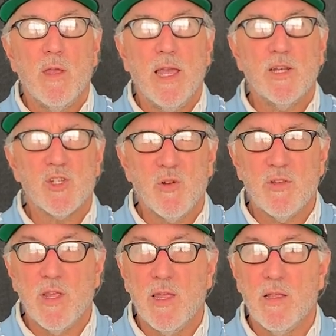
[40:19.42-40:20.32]
In a
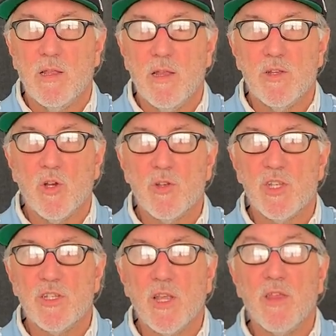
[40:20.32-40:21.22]
certain
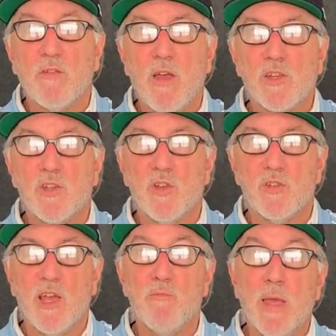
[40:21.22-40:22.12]
sense, I think fashion
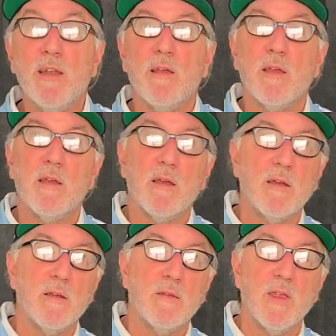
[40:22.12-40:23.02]
shows have been
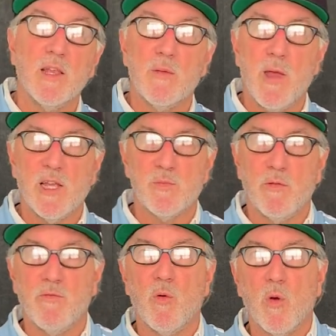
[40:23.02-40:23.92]
a thing of the past
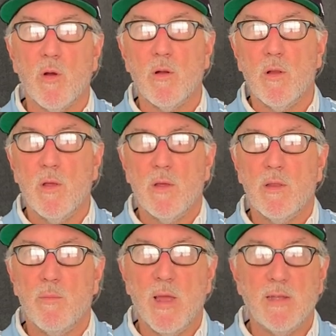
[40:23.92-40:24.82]
before
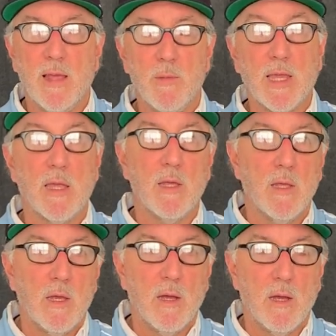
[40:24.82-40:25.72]
the pandemic
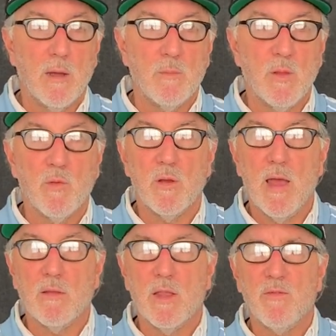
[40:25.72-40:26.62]
that we're
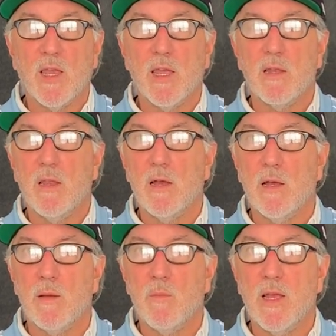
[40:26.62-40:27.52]
now living in,
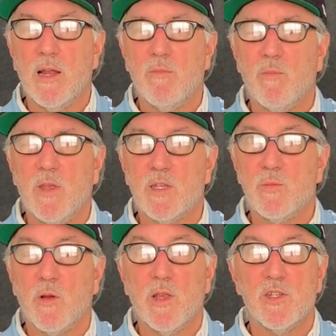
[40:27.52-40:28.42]
and I've
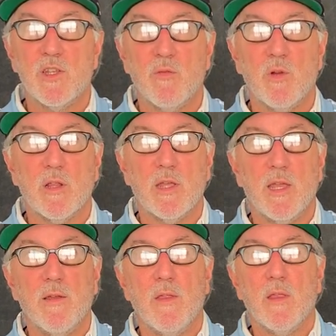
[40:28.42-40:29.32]
experienced it really